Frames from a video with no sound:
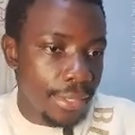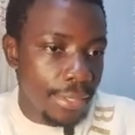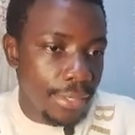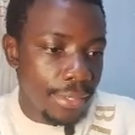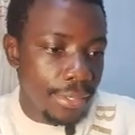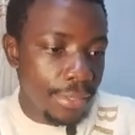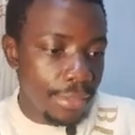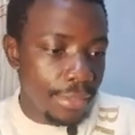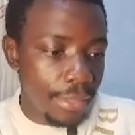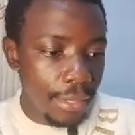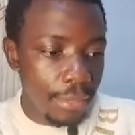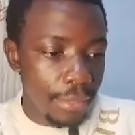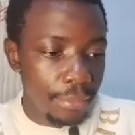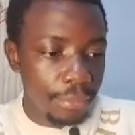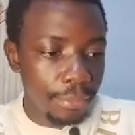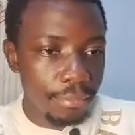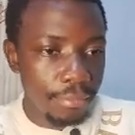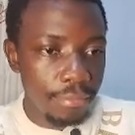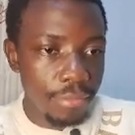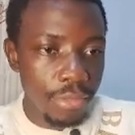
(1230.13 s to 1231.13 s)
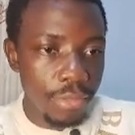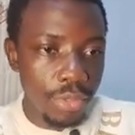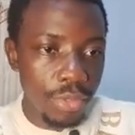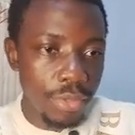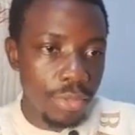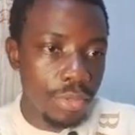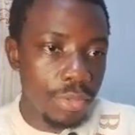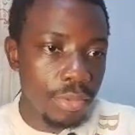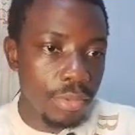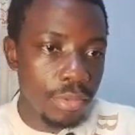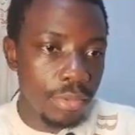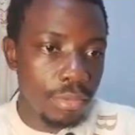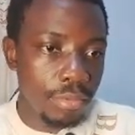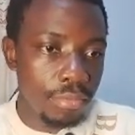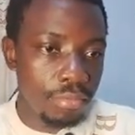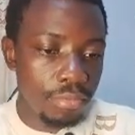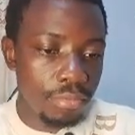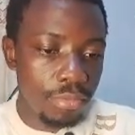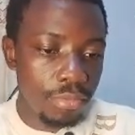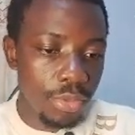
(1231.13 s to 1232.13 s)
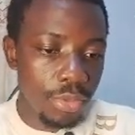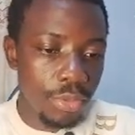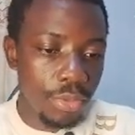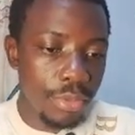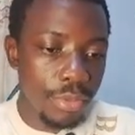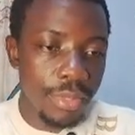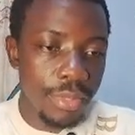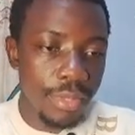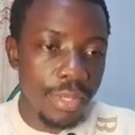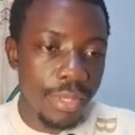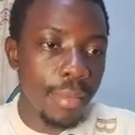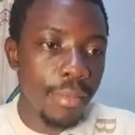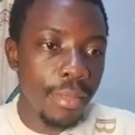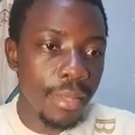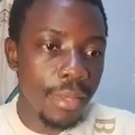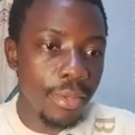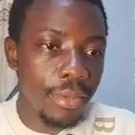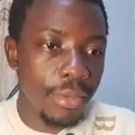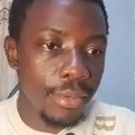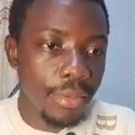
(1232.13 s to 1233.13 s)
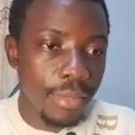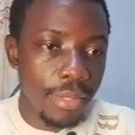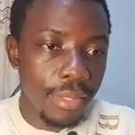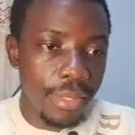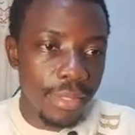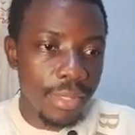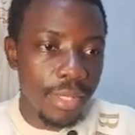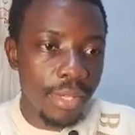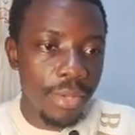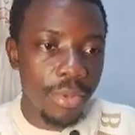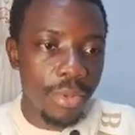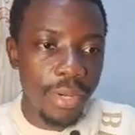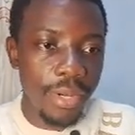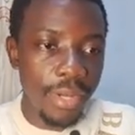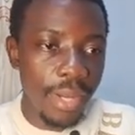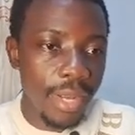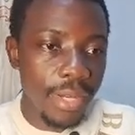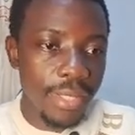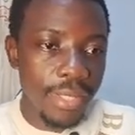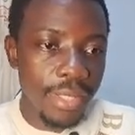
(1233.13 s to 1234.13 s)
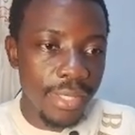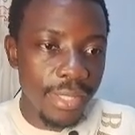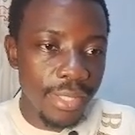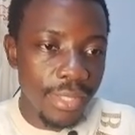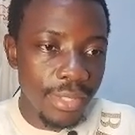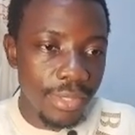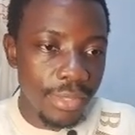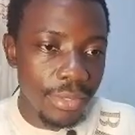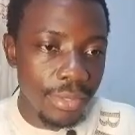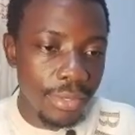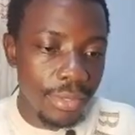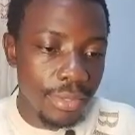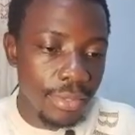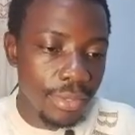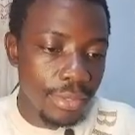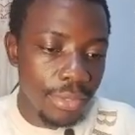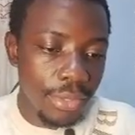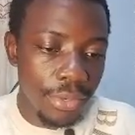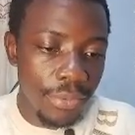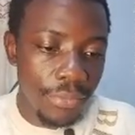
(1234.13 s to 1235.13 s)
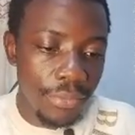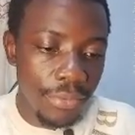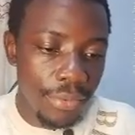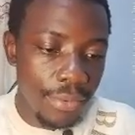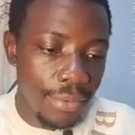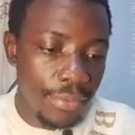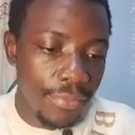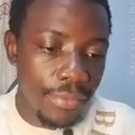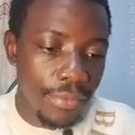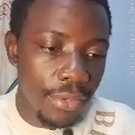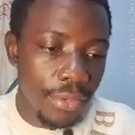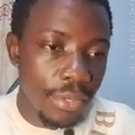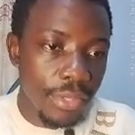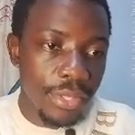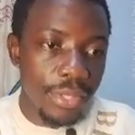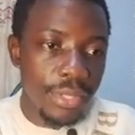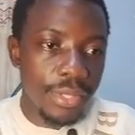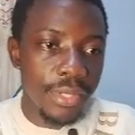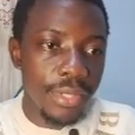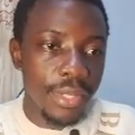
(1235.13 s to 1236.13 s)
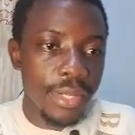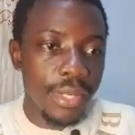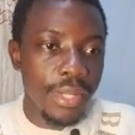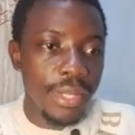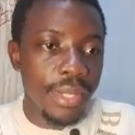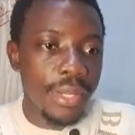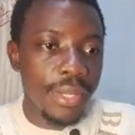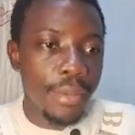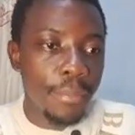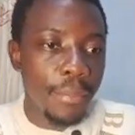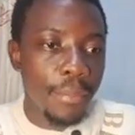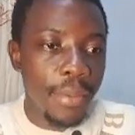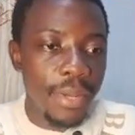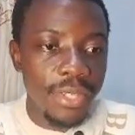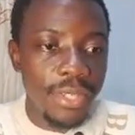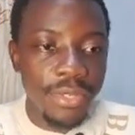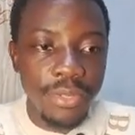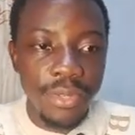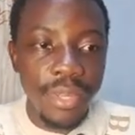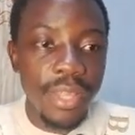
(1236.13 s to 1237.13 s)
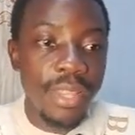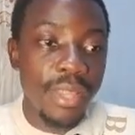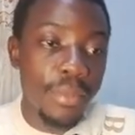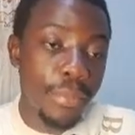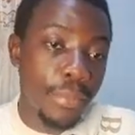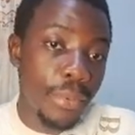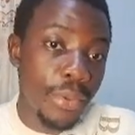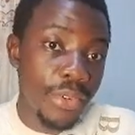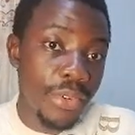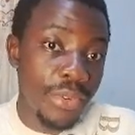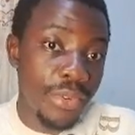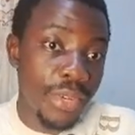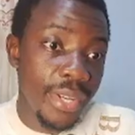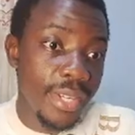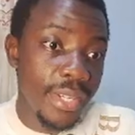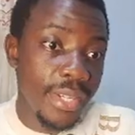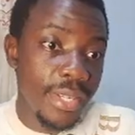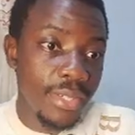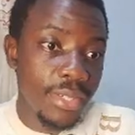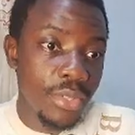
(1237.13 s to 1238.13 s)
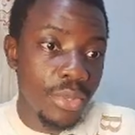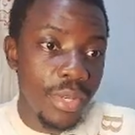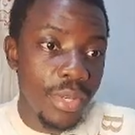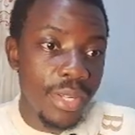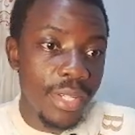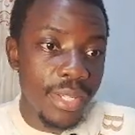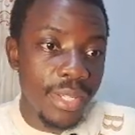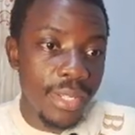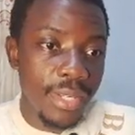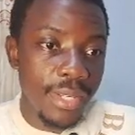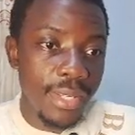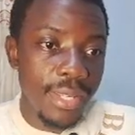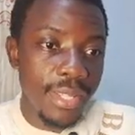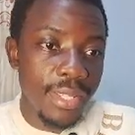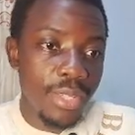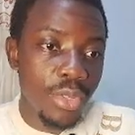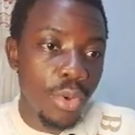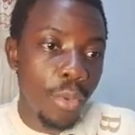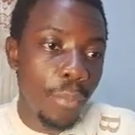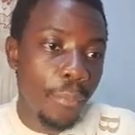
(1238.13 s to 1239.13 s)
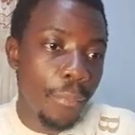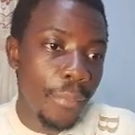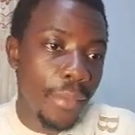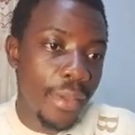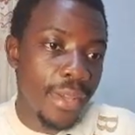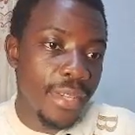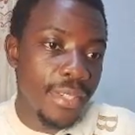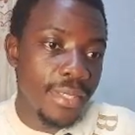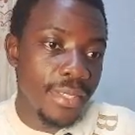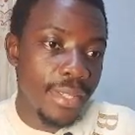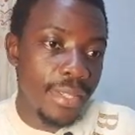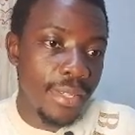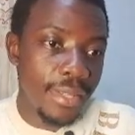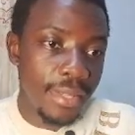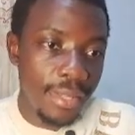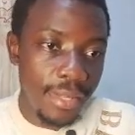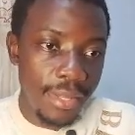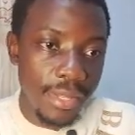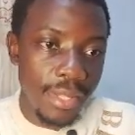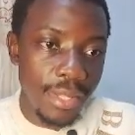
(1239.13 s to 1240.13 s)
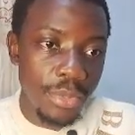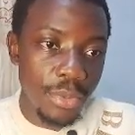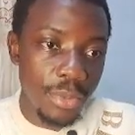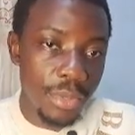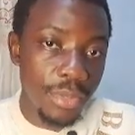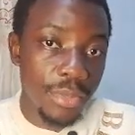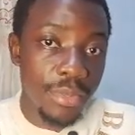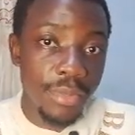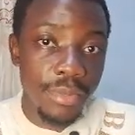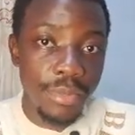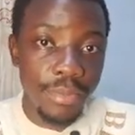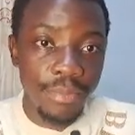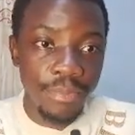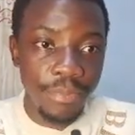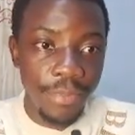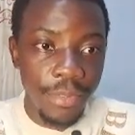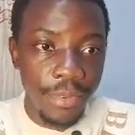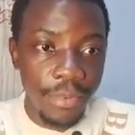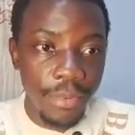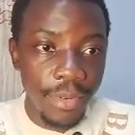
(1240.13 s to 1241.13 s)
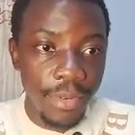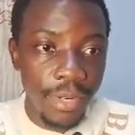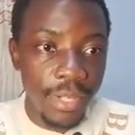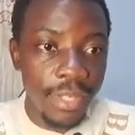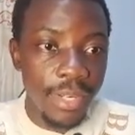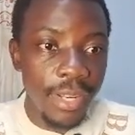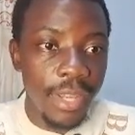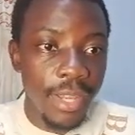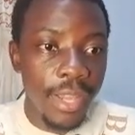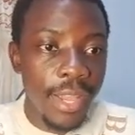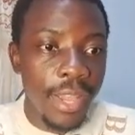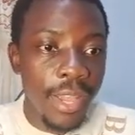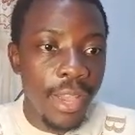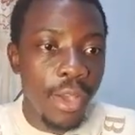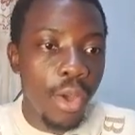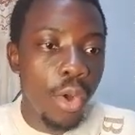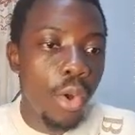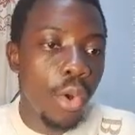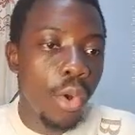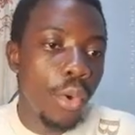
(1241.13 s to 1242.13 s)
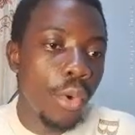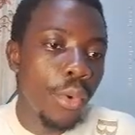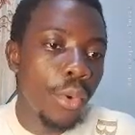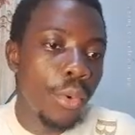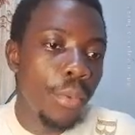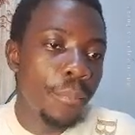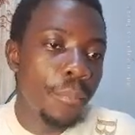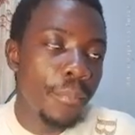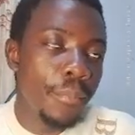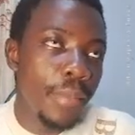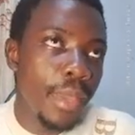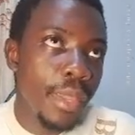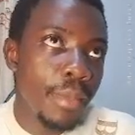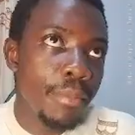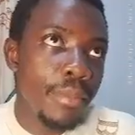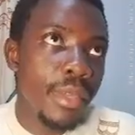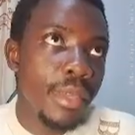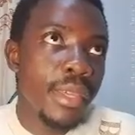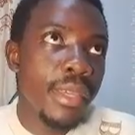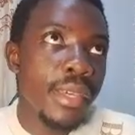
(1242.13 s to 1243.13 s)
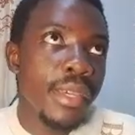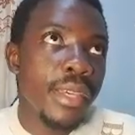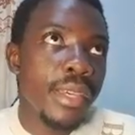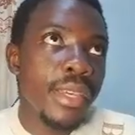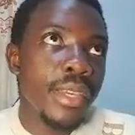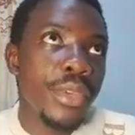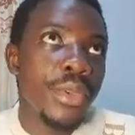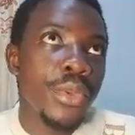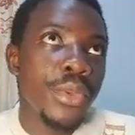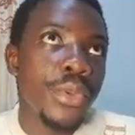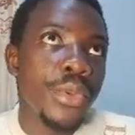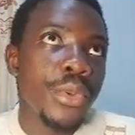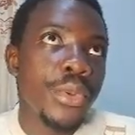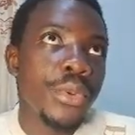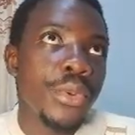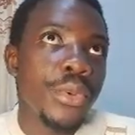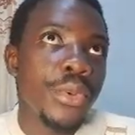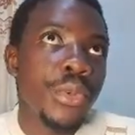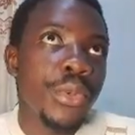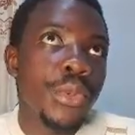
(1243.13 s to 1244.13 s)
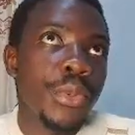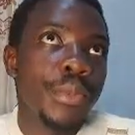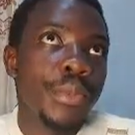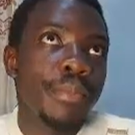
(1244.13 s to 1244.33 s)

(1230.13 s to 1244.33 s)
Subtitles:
yeah, so do something. You can say you're an adult, or if not, but you get the point, right? So this compares this one, right? Or maybe you